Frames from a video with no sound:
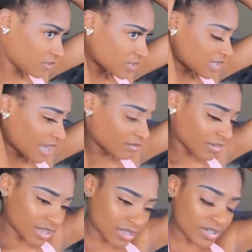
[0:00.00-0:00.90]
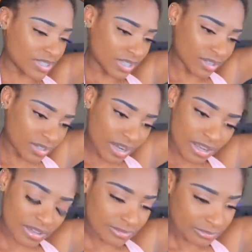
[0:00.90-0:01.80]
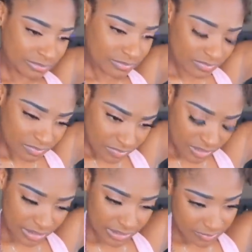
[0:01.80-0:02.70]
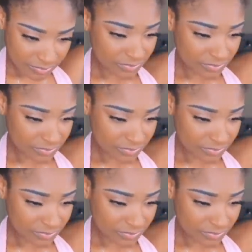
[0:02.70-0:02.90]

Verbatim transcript: just like regular gel, y'all, you know?